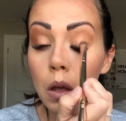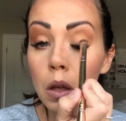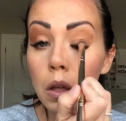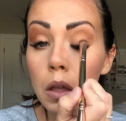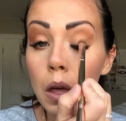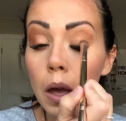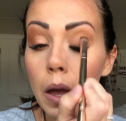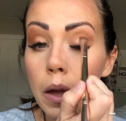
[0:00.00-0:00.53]

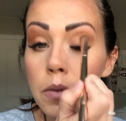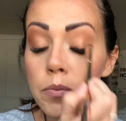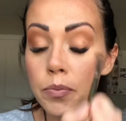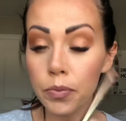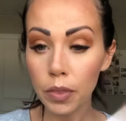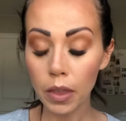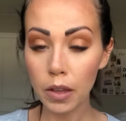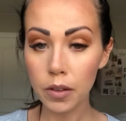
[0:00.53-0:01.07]
Okay.
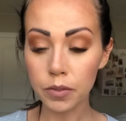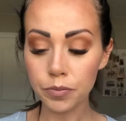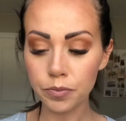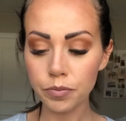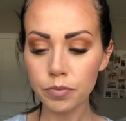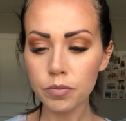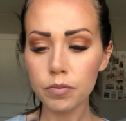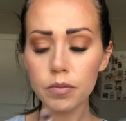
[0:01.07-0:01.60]

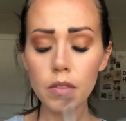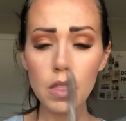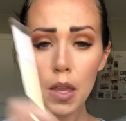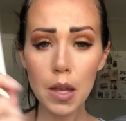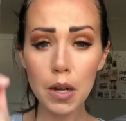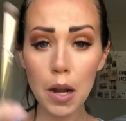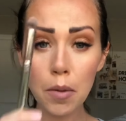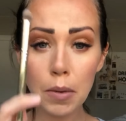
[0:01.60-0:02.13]

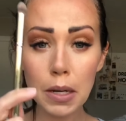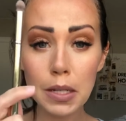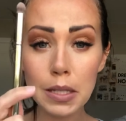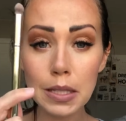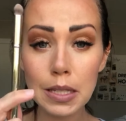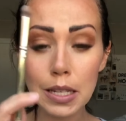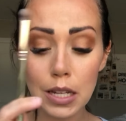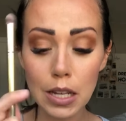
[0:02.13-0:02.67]
Now I'm going
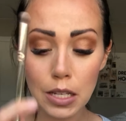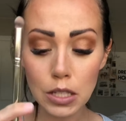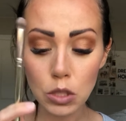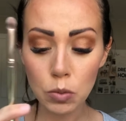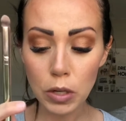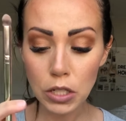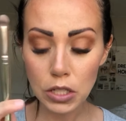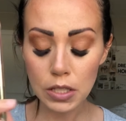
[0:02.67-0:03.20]
to
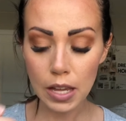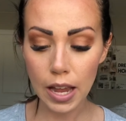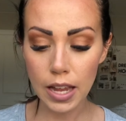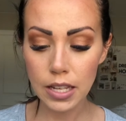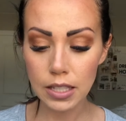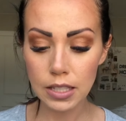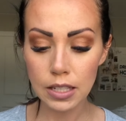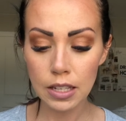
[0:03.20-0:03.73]
switch
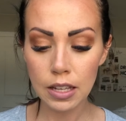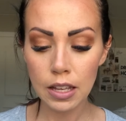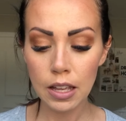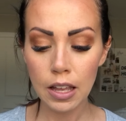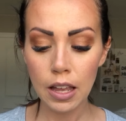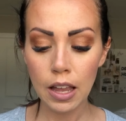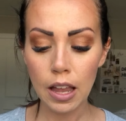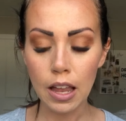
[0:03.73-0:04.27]
sides,
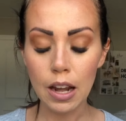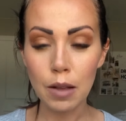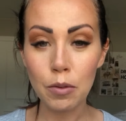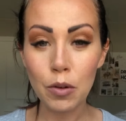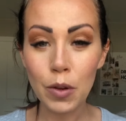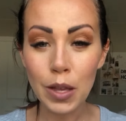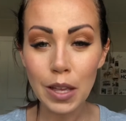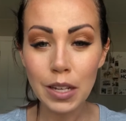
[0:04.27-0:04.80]
and I'm
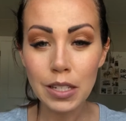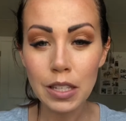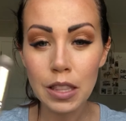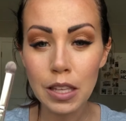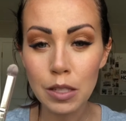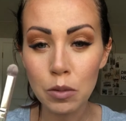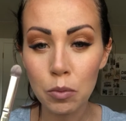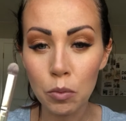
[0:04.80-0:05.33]
going into
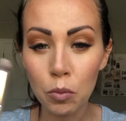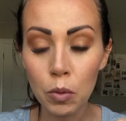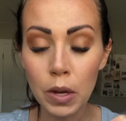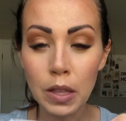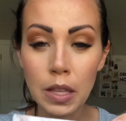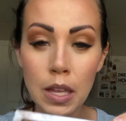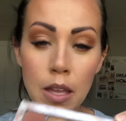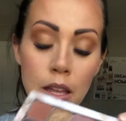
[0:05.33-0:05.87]
this
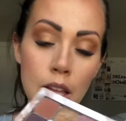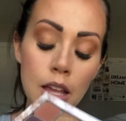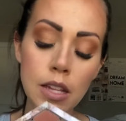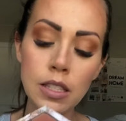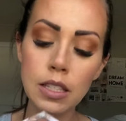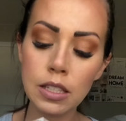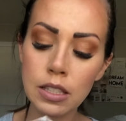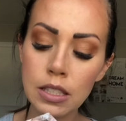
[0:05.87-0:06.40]
really,
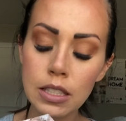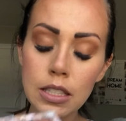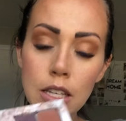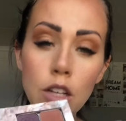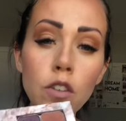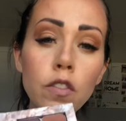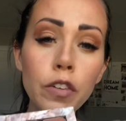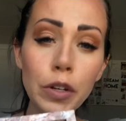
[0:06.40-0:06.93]
it's a
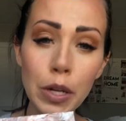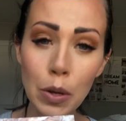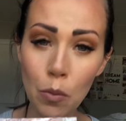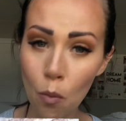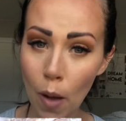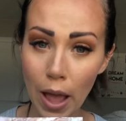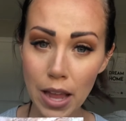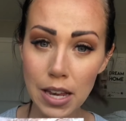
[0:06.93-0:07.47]
silvery
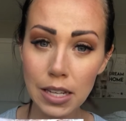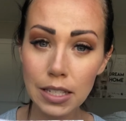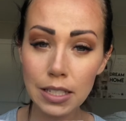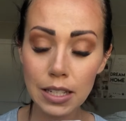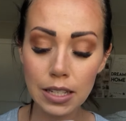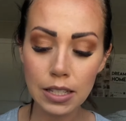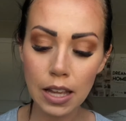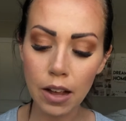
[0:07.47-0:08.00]
white
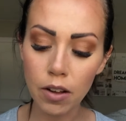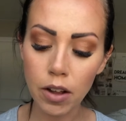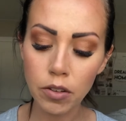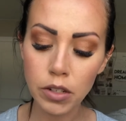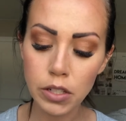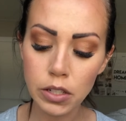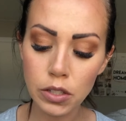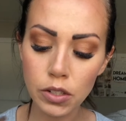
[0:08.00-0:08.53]
is how I would
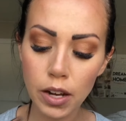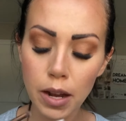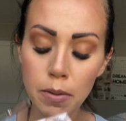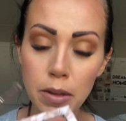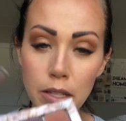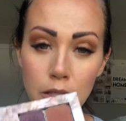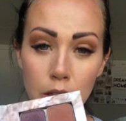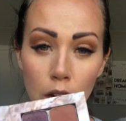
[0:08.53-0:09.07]
describe it.
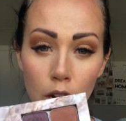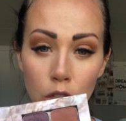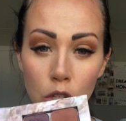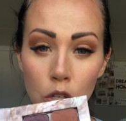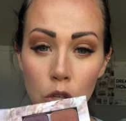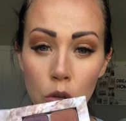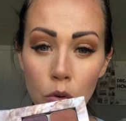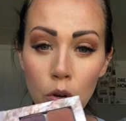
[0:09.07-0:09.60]
It's called a
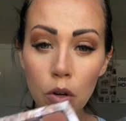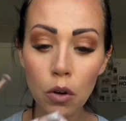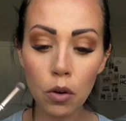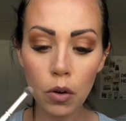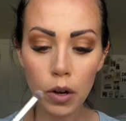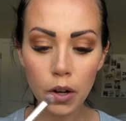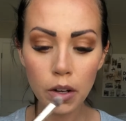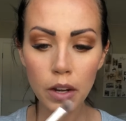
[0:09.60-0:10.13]

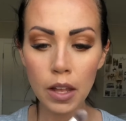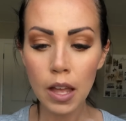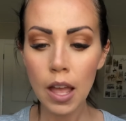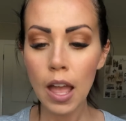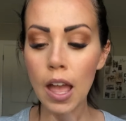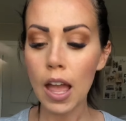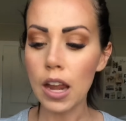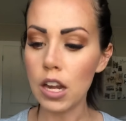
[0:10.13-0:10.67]
unicorn,
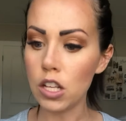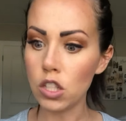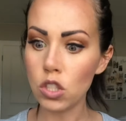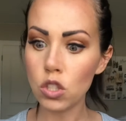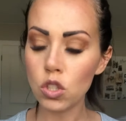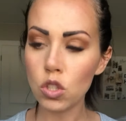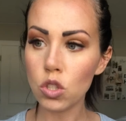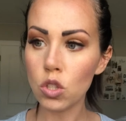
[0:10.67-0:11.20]
and it's
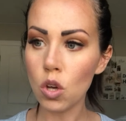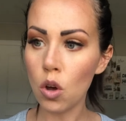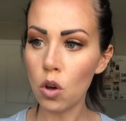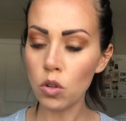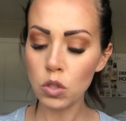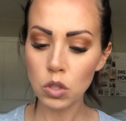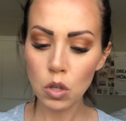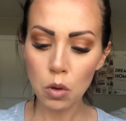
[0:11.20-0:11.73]
so,
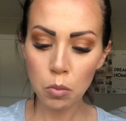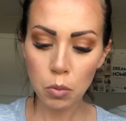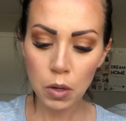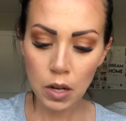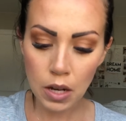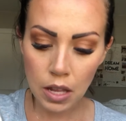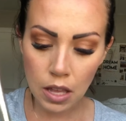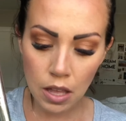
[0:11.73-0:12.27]
so
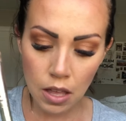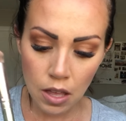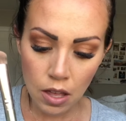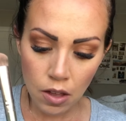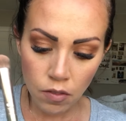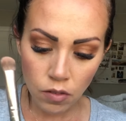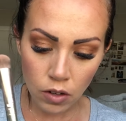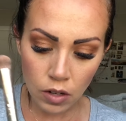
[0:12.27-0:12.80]
pretty
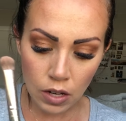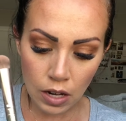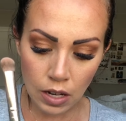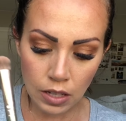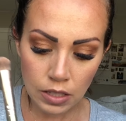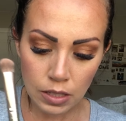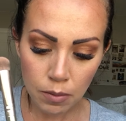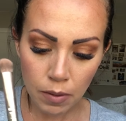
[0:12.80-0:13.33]
for getting
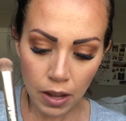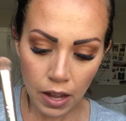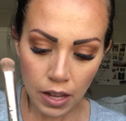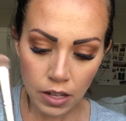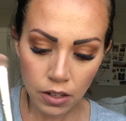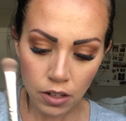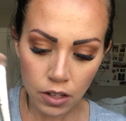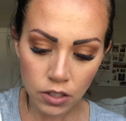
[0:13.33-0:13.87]
some high
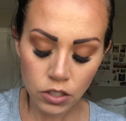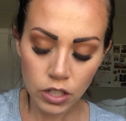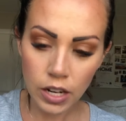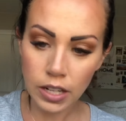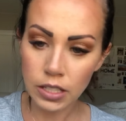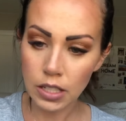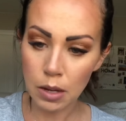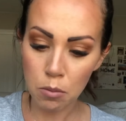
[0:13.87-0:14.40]

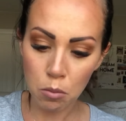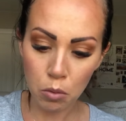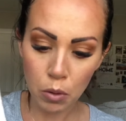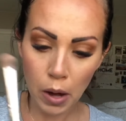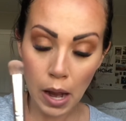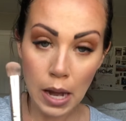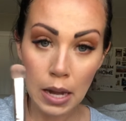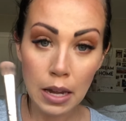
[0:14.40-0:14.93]
contrast and
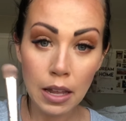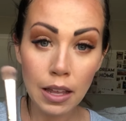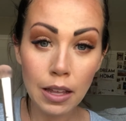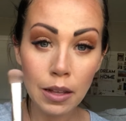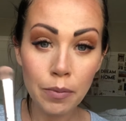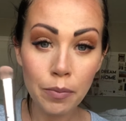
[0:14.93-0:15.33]
brightening.